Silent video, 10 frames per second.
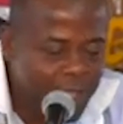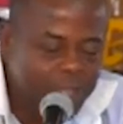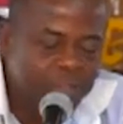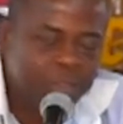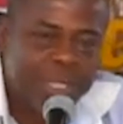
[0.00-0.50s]

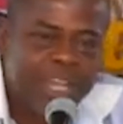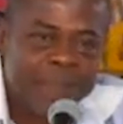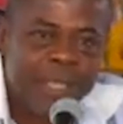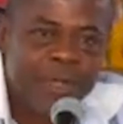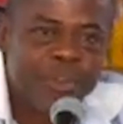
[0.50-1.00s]
So they have
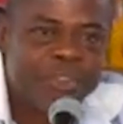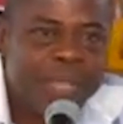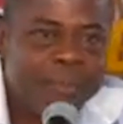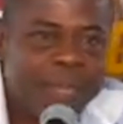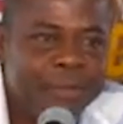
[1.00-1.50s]
been closed
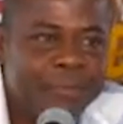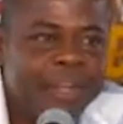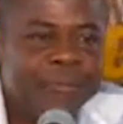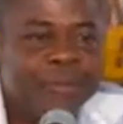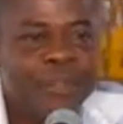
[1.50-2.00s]
down by the
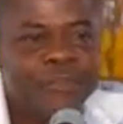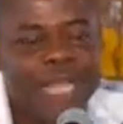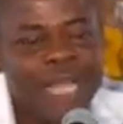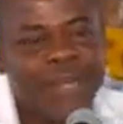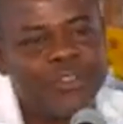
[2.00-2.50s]
British Board of
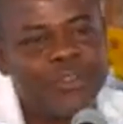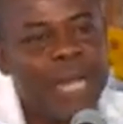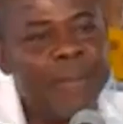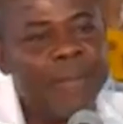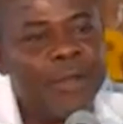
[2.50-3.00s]
Standards. So
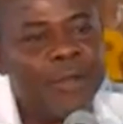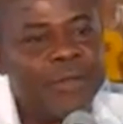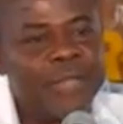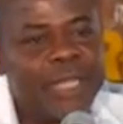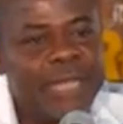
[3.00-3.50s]
I'm not going
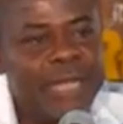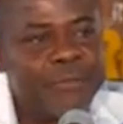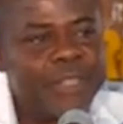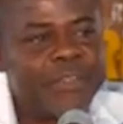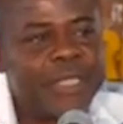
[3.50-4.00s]
to take that
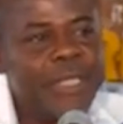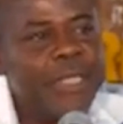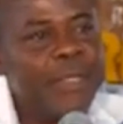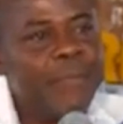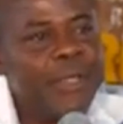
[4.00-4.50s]

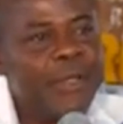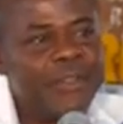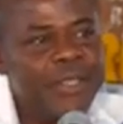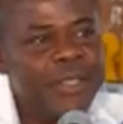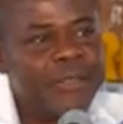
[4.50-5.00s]
risk
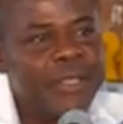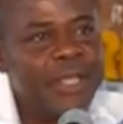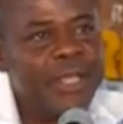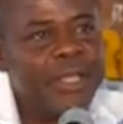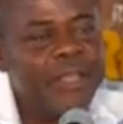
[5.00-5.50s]
because
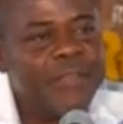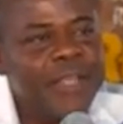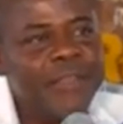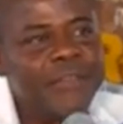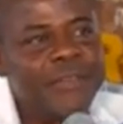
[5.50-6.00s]

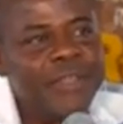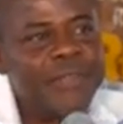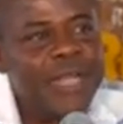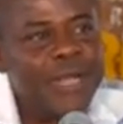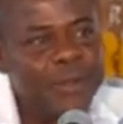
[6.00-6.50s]

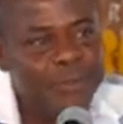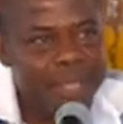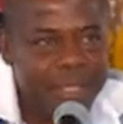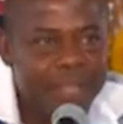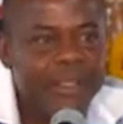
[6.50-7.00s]
it's not going to
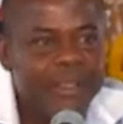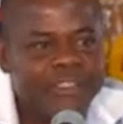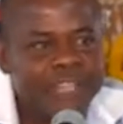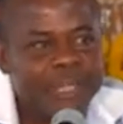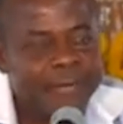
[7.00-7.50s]
be a
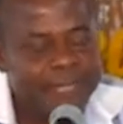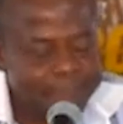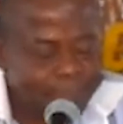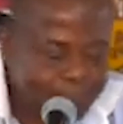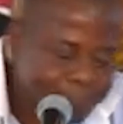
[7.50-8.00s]
secret.
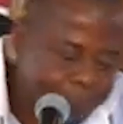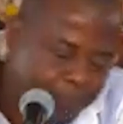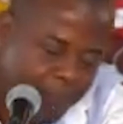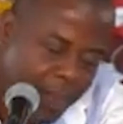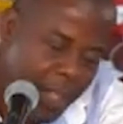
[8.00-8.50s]

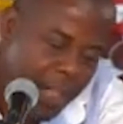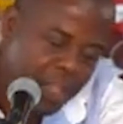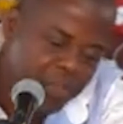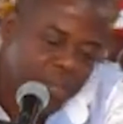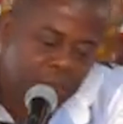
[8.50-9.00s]

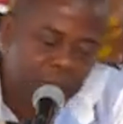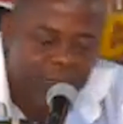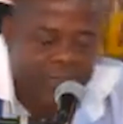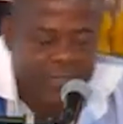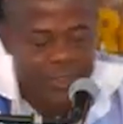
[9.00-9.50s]
So I called
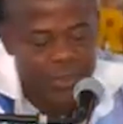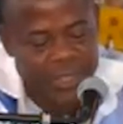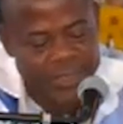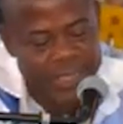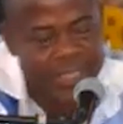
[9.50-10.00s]
President Doe.
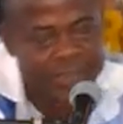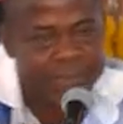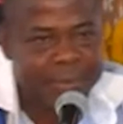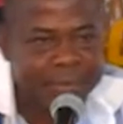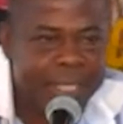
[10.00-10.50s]
I said,
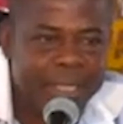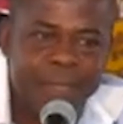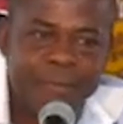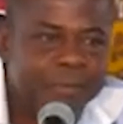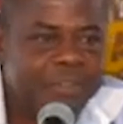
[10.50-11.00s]
listen, my man,
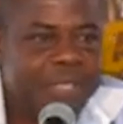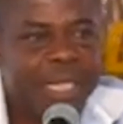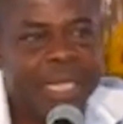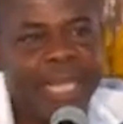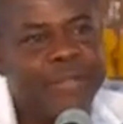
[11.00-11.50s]
the people say
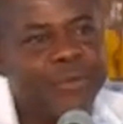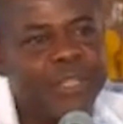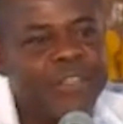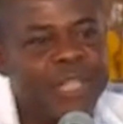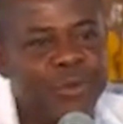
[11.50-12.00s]
they can't do
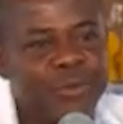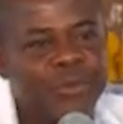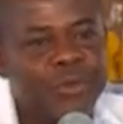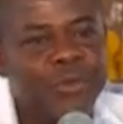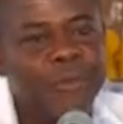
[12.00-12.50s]
this thing
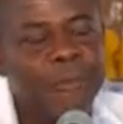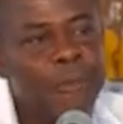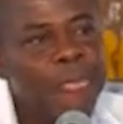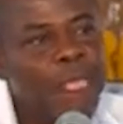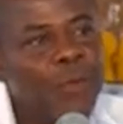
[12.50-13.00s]
also.
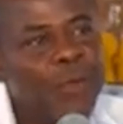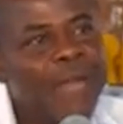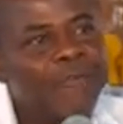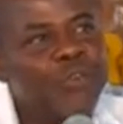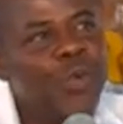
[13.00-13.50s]
We
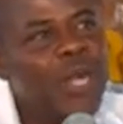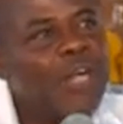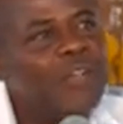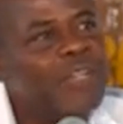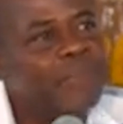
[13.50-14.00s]
have to
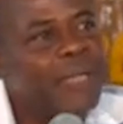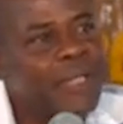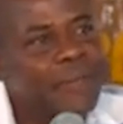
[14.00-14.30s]
work out something.